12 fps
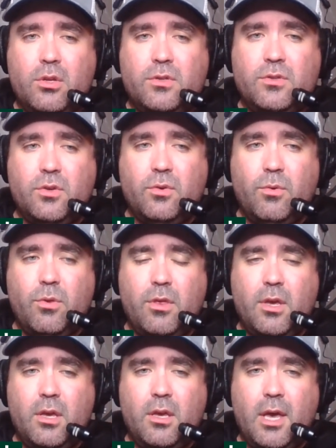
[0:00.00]
to
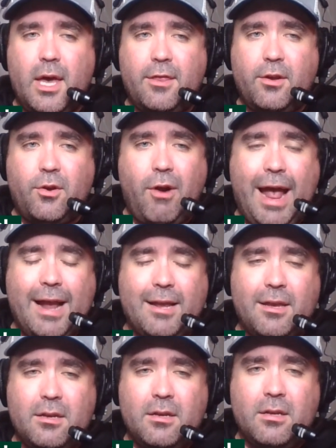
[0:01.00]
the uh, the
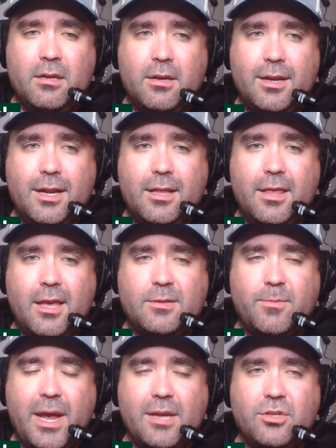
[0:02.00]
Kraken in the
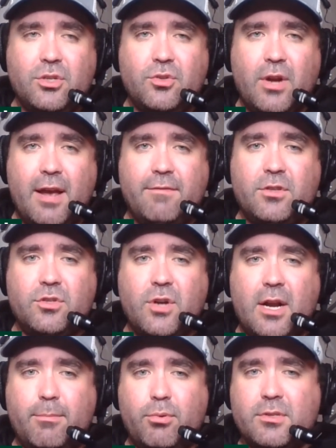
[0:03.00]
expansion draft to
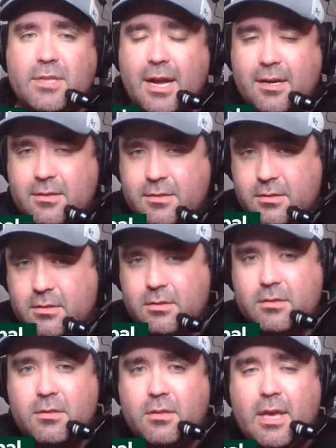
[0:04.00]
try to protect
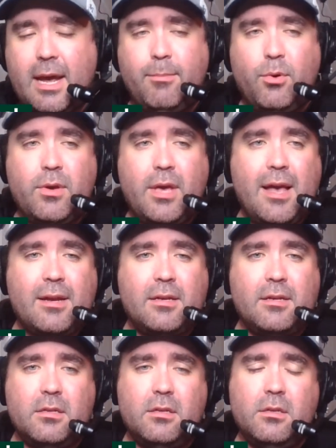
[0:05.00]
Kaapo
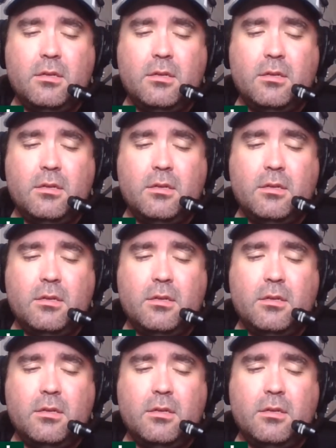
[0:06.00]
Kähkönen.